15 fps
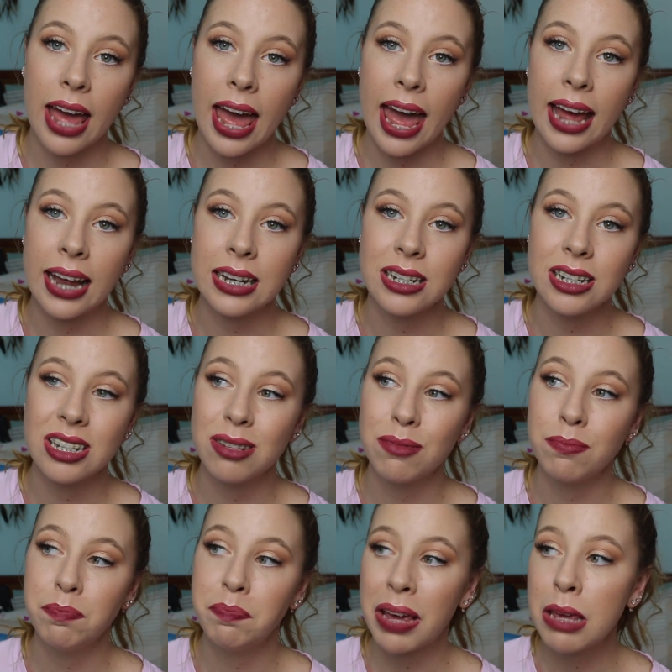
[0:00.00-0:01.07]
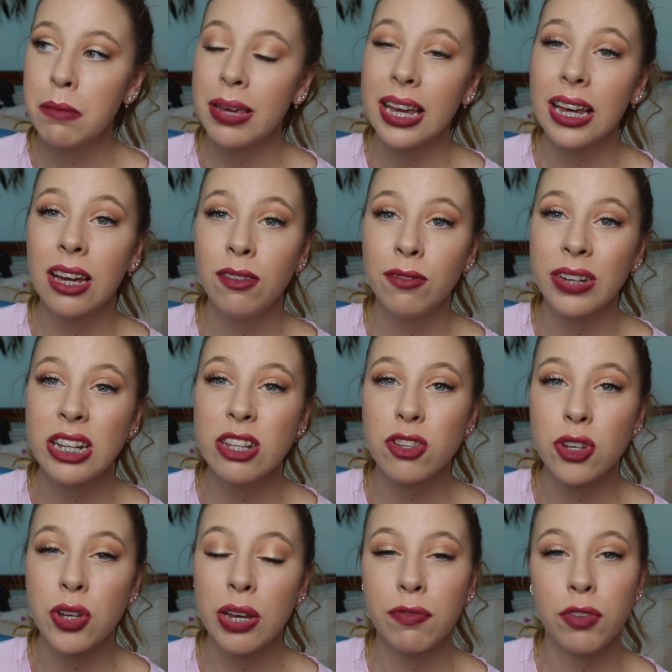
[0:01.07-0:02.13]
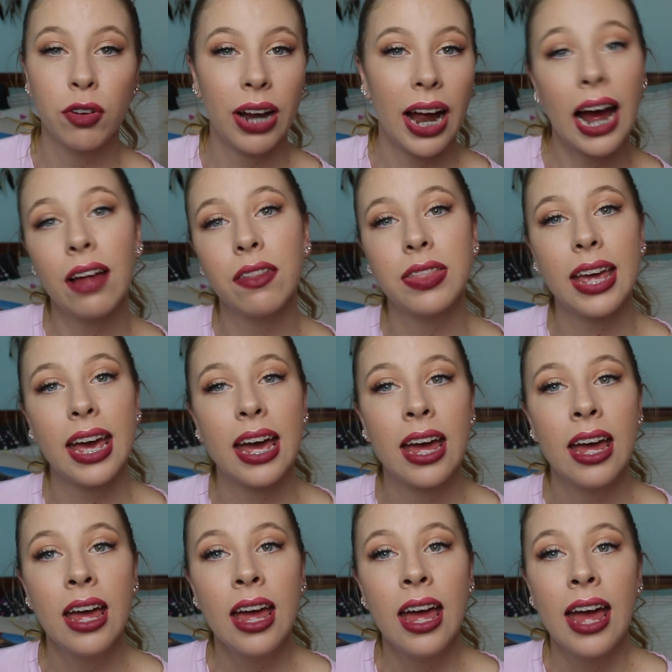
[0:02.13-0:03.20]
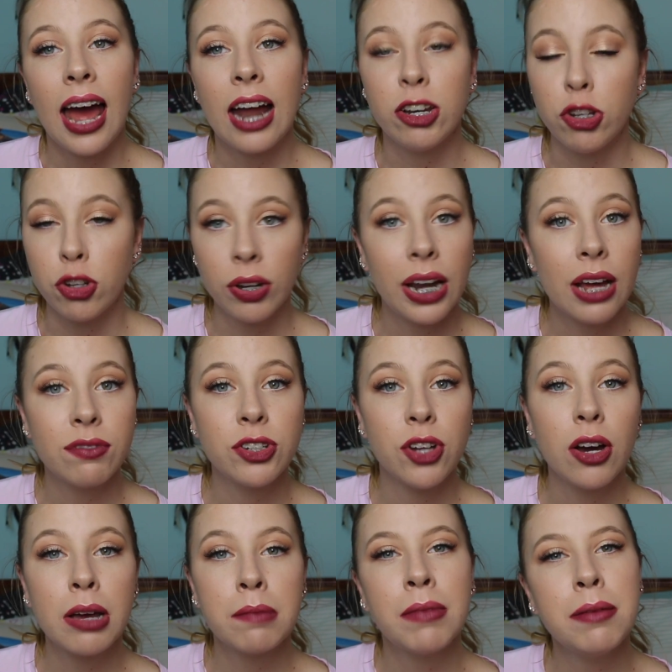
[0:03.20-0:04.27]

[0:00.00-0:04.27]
and maybe convince you, if you're out there and you don't have a dog,